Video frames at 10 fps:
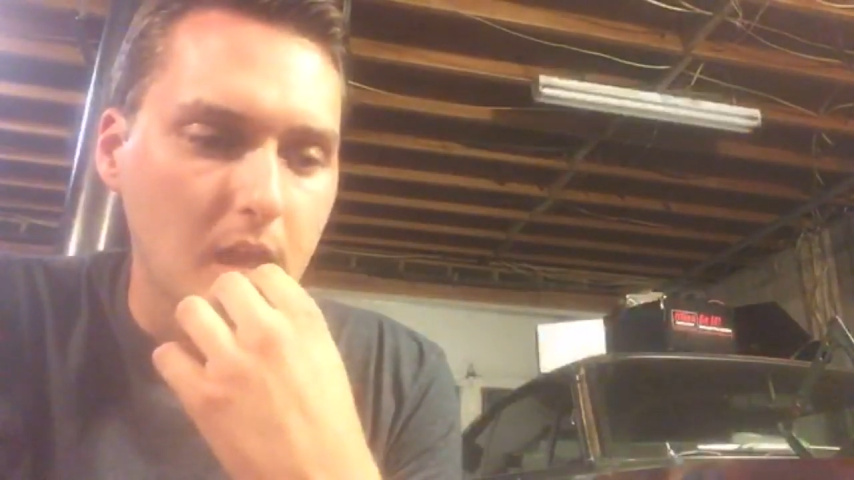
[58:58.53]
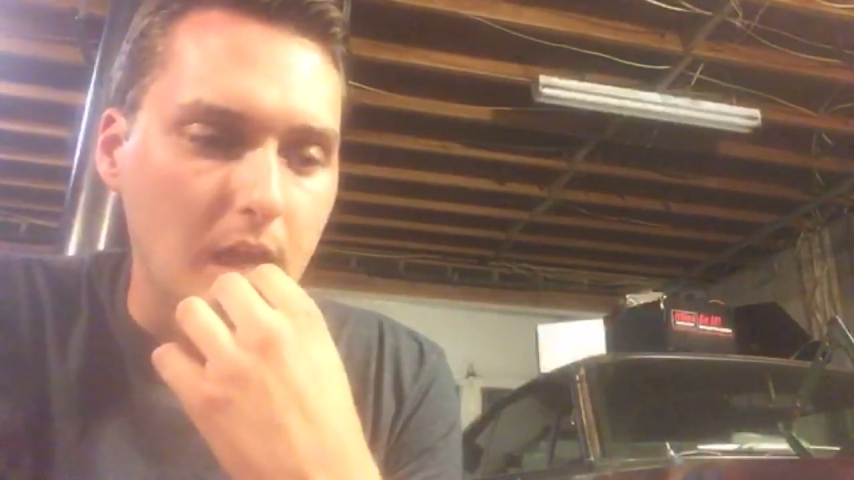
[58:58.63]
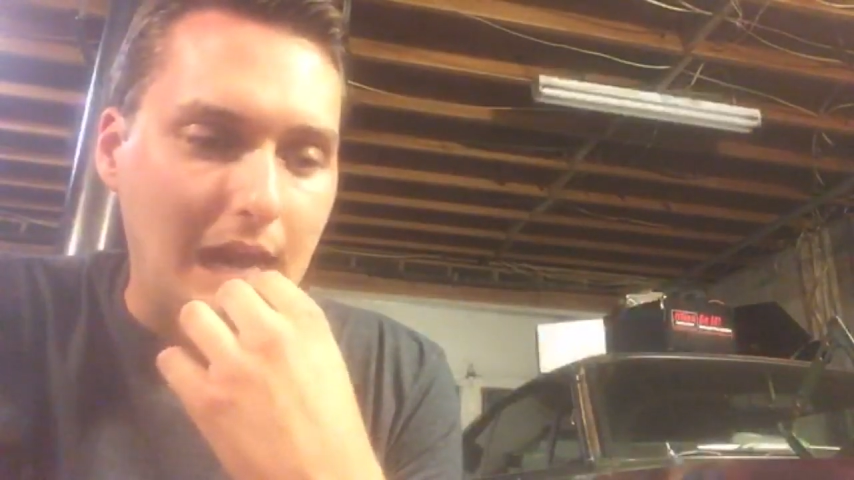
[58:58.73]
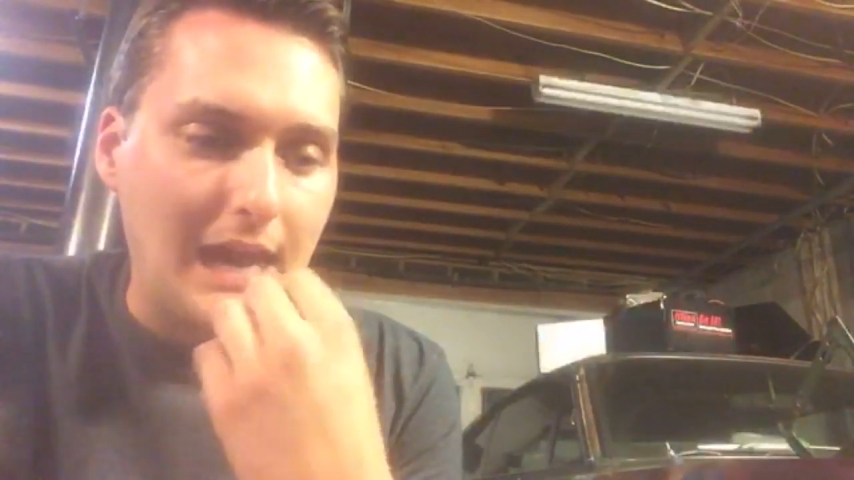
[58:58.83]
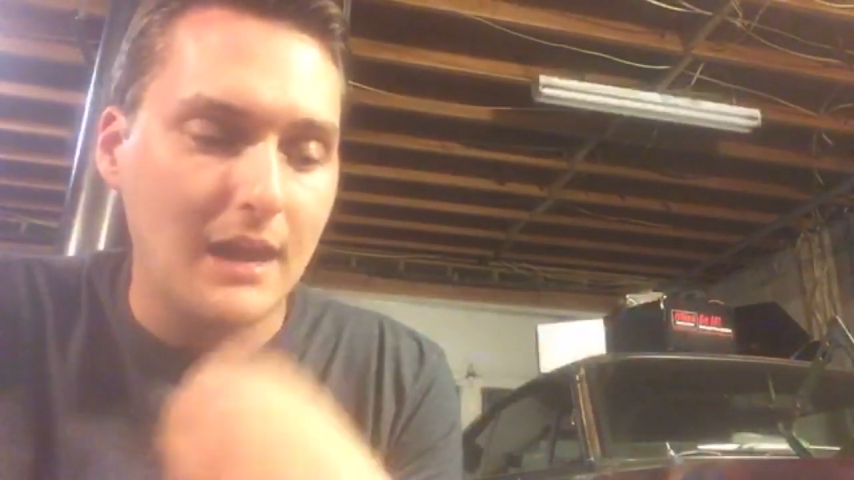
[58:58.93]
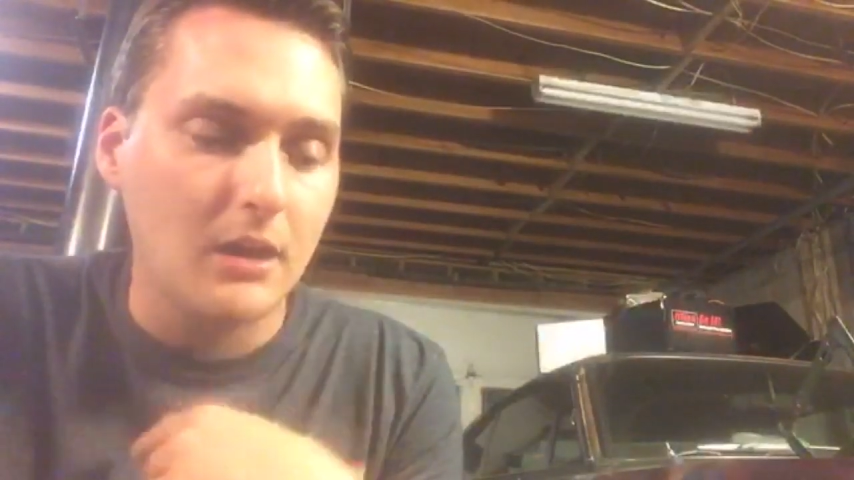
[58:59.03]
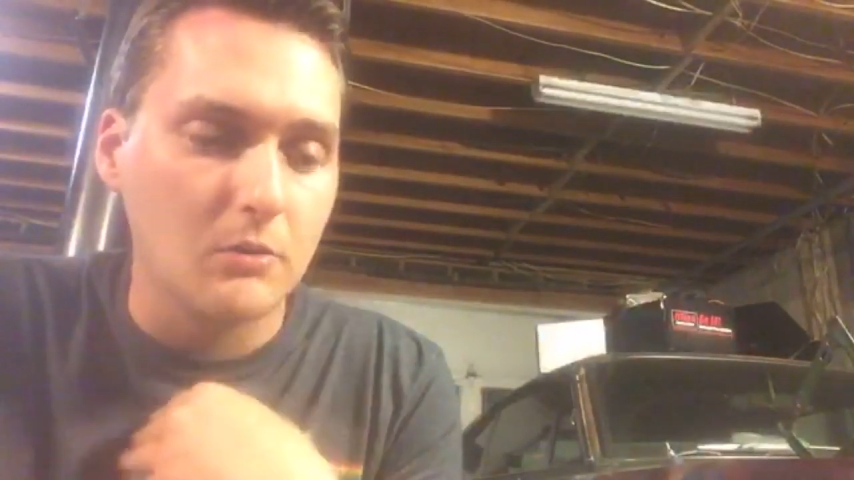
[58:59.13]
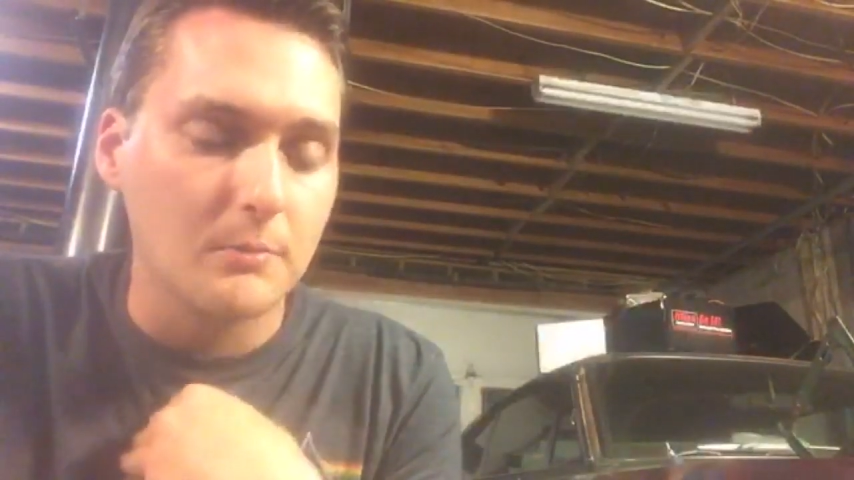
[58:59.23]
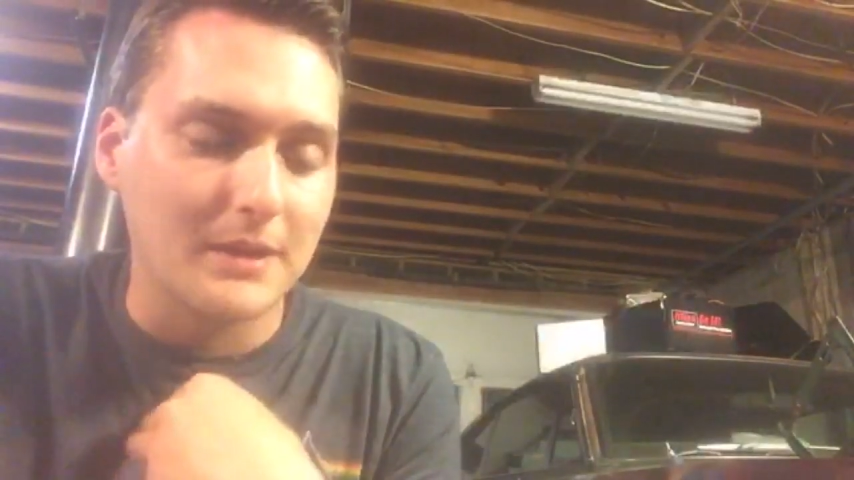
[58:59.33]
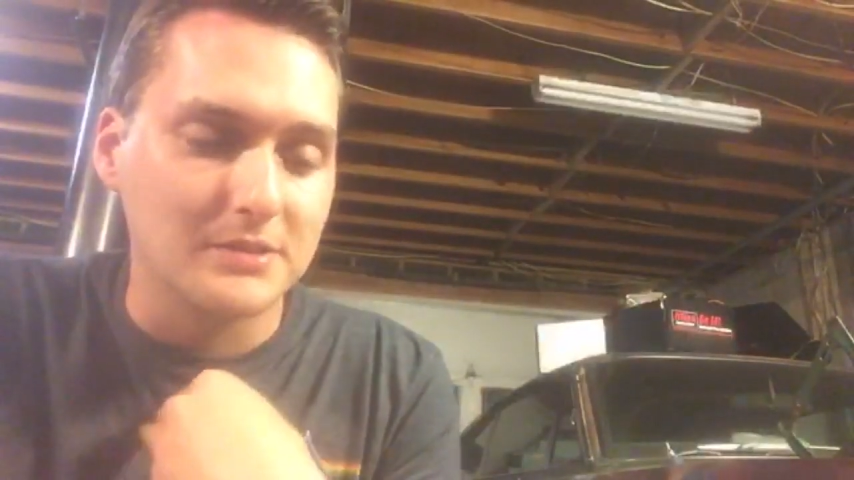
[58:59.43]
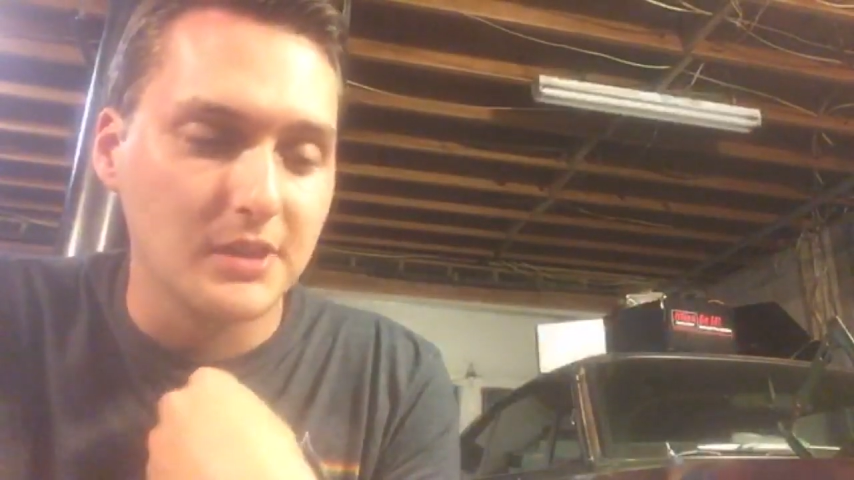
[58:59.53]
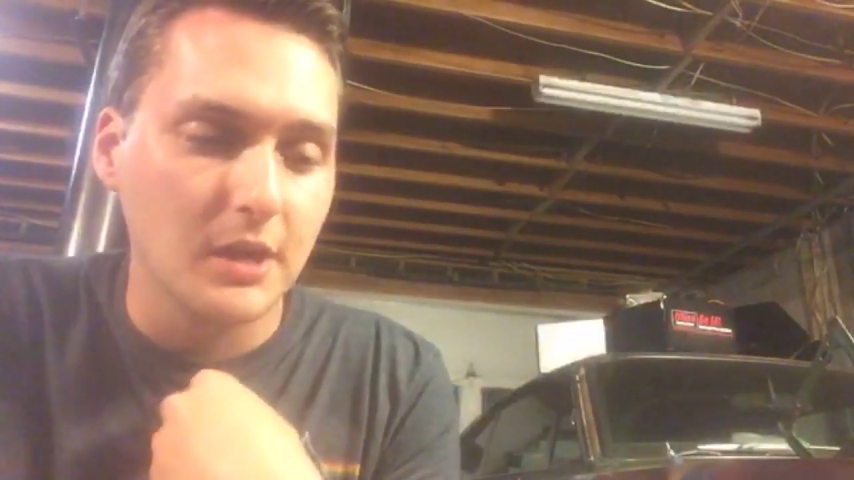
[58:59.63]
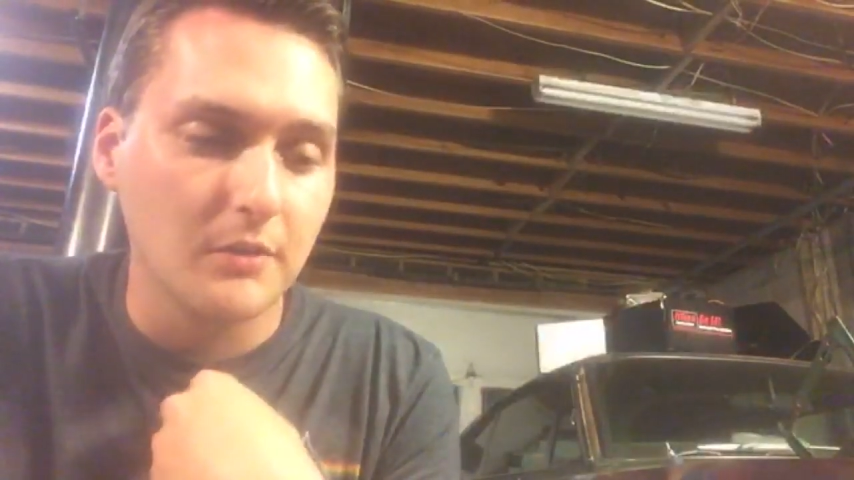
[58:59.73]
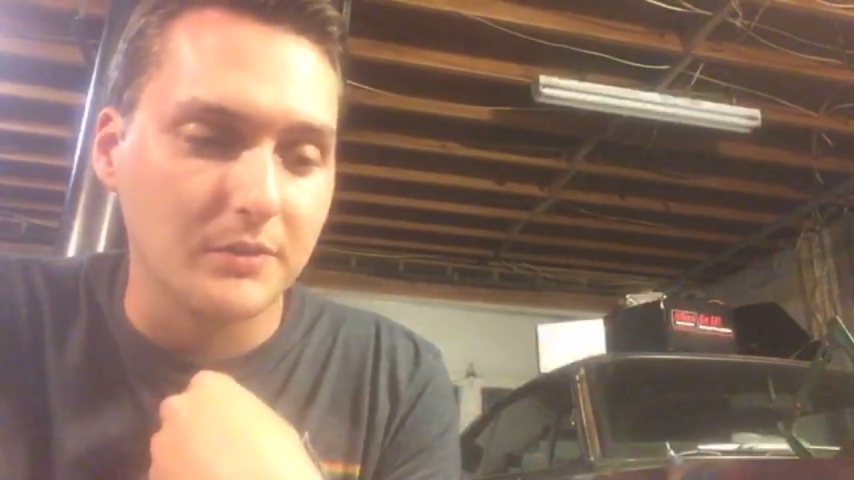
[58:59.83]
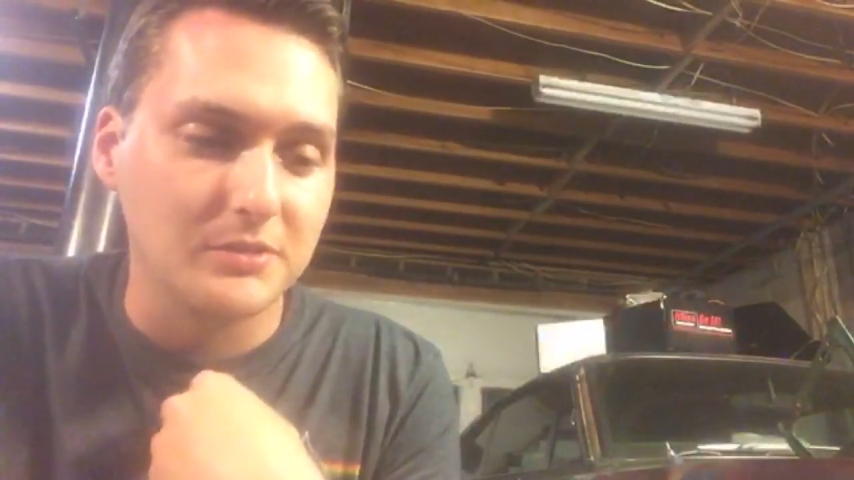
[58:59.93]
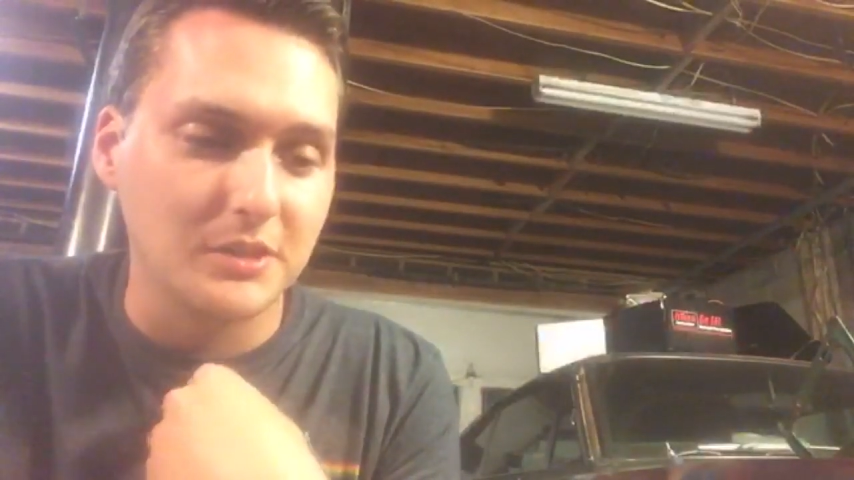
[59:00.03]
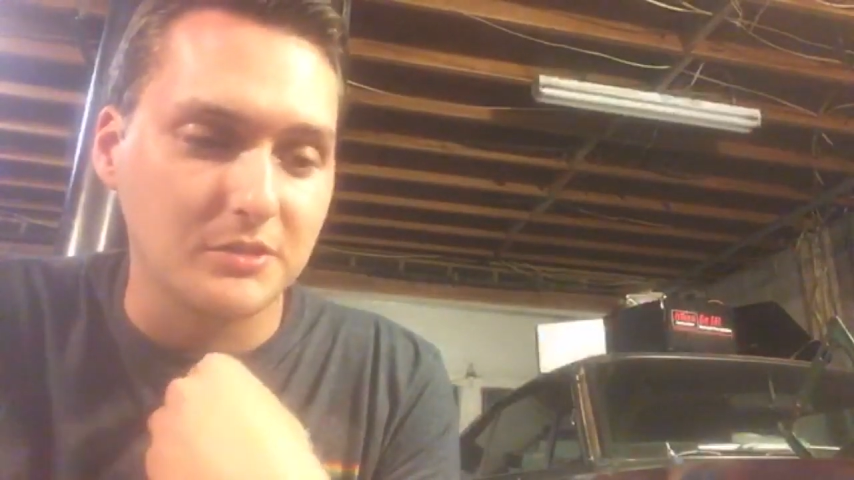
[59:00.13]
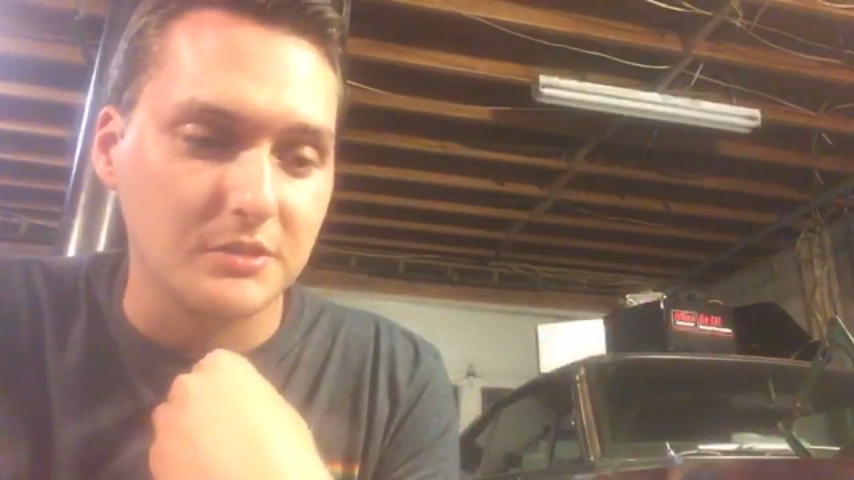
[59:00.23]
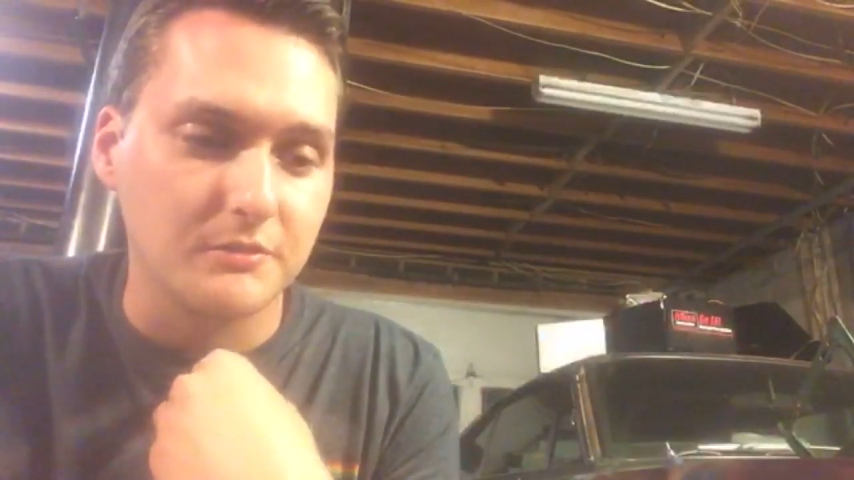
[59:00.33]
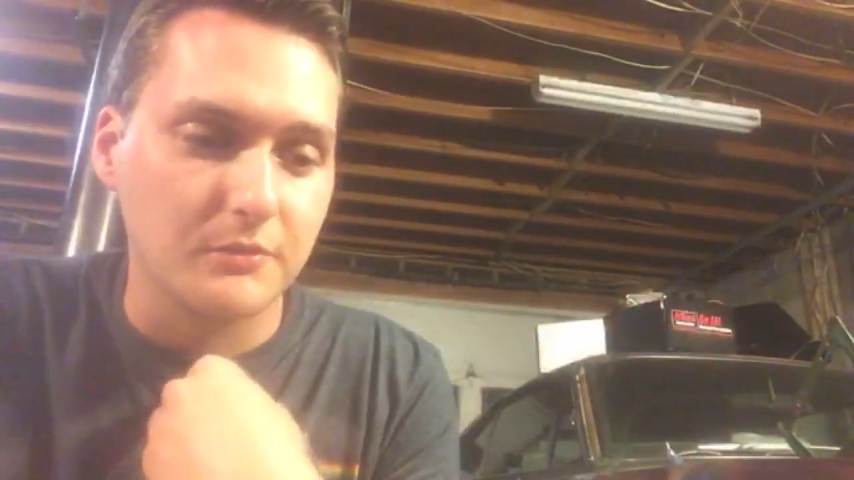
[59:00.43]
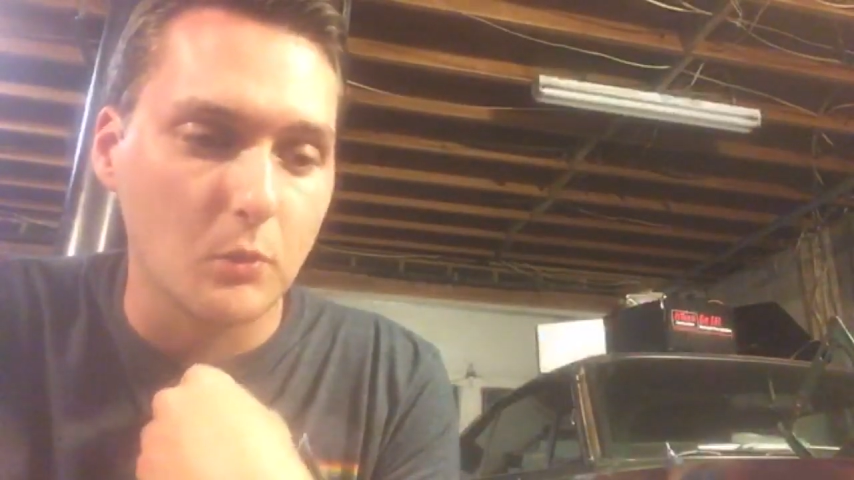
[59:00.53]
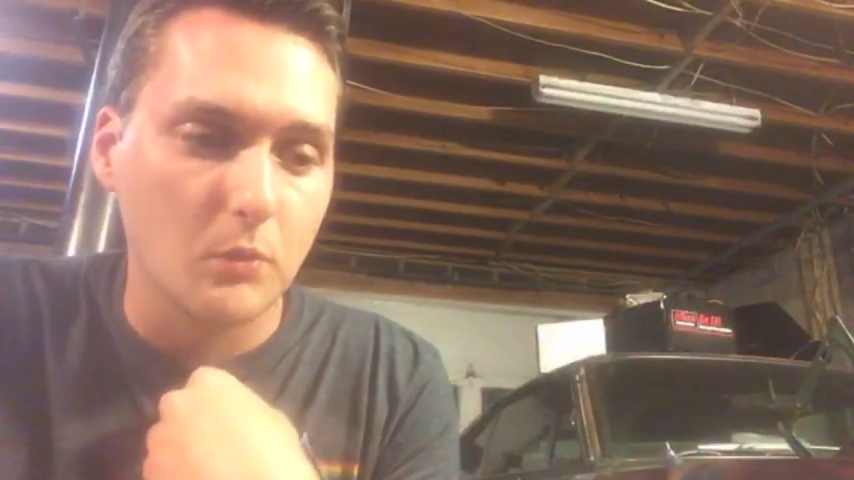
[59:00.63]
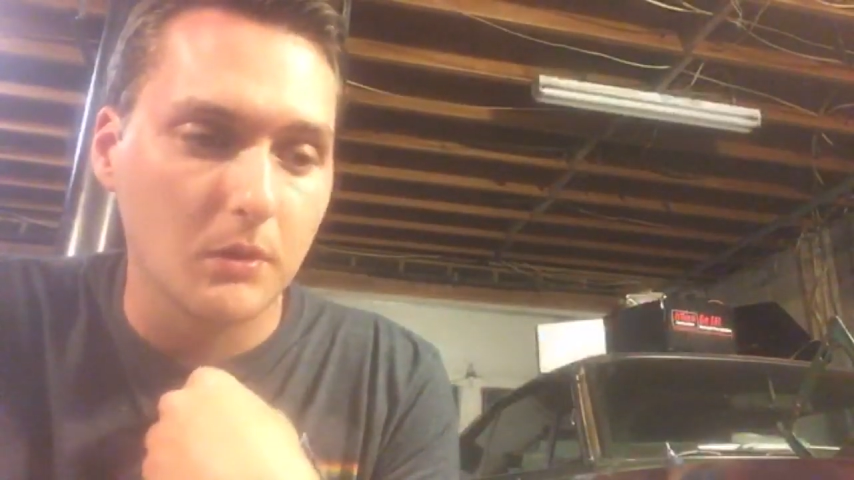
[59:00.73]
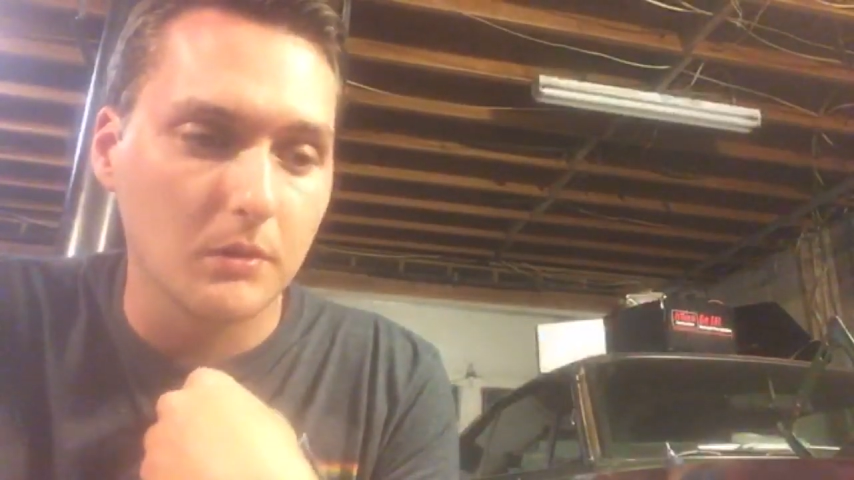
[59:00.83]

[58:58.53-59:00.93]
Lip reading: I own myself a 64